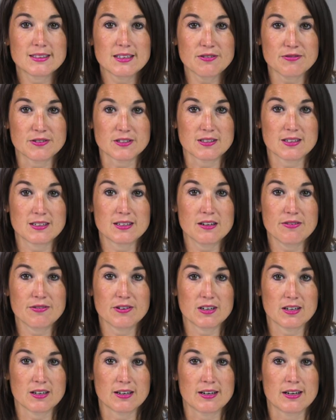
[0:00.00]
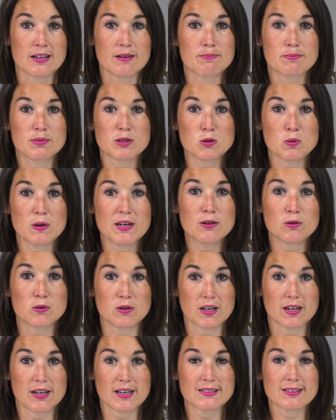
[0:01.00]
differ significantly between
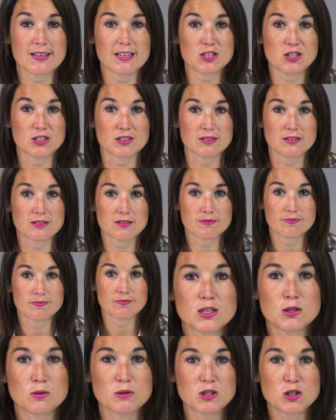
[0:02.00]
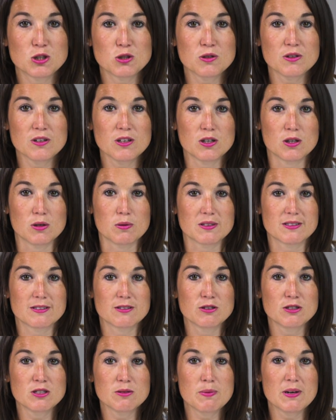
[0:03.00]
organisations. To ensure that you are
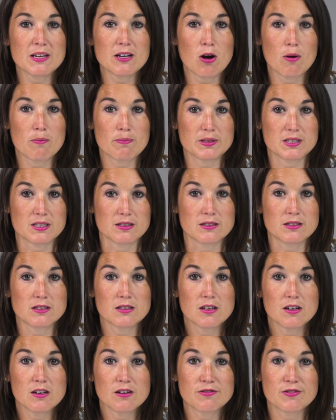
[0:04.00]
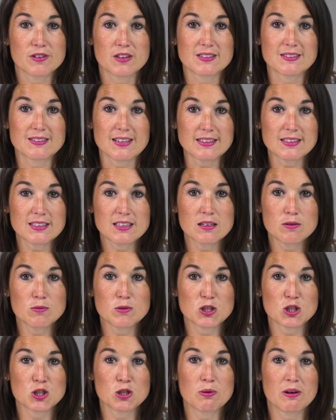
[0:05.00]
suitably competent for the setting in
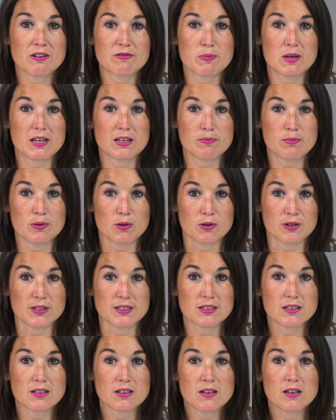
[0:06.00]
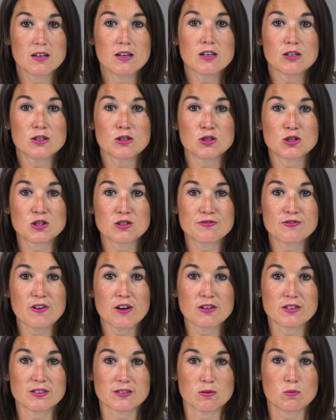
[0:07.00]
which you have been employed, you should
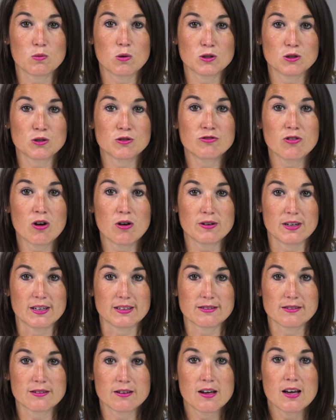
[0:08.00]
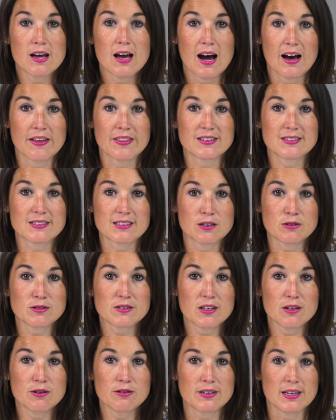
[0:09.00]
focus on what your role is and the skills
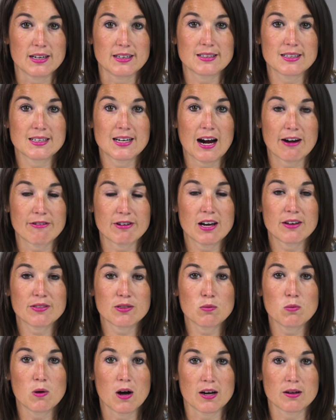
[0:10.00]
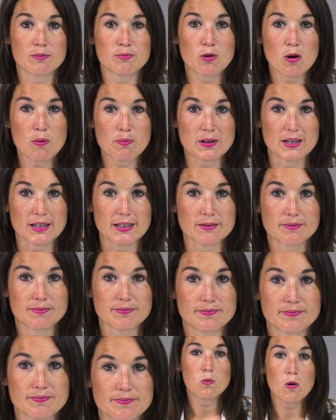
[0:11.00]
that you need to carry out the work properly.
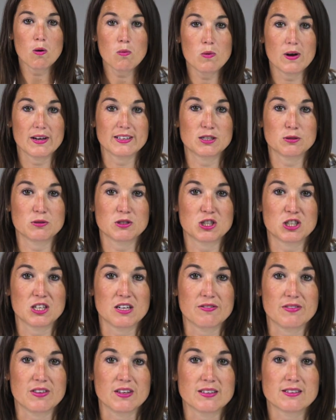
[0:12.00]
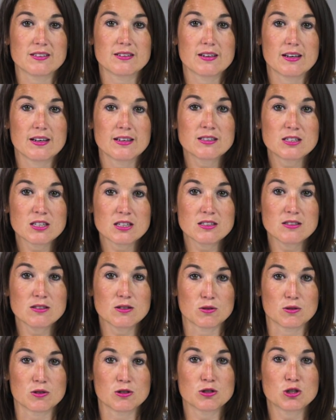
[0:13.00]
One way to achieve this is to
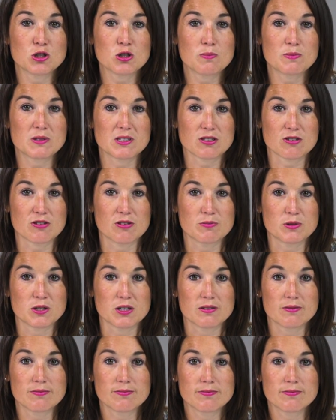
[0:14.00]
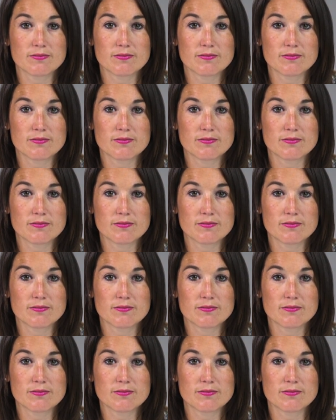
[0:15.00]
consult your job description,